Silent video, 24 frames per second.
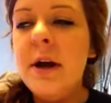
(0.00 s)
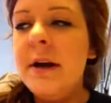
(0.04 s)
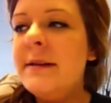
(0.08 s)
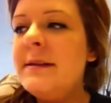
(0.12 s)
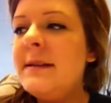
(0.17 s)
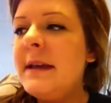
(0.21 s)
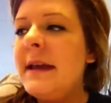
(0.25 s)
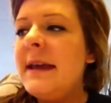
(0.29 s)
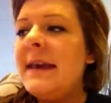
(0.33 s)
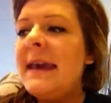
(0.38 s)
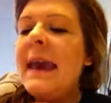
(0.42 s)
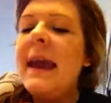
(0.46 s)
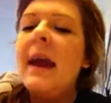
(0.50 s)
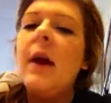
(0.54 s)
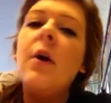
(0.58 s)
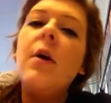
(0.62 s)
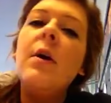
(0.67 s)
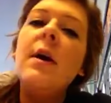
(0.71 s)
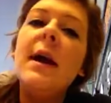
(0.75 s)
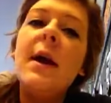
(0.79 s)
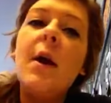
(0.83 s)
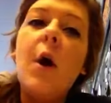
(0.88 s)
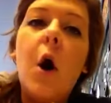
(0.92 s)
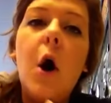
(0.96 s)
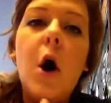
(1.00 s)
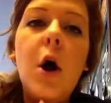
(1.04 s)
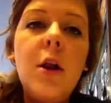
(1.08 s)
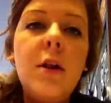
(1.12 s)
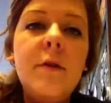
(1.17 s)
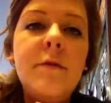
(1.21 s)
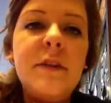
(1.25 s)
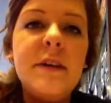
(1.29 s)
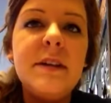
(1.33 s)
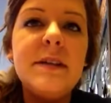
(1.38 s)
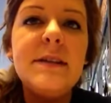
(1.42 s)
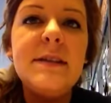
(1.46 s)
It's like carrying all
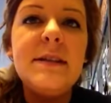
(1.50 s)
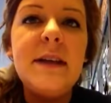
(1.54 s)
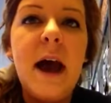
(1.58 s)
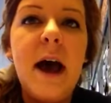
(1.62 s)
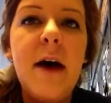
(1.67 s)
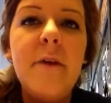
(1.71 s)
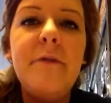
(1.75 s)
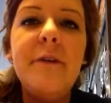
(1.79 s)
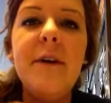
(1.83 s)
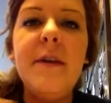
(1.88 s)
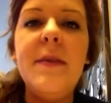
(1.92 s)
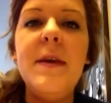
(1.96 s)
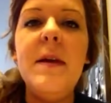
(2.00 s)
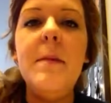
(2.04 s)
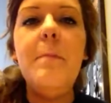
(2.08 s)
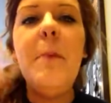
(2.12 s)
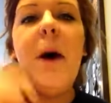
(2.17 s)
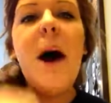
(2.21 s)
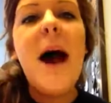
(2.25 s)
of this stuff and then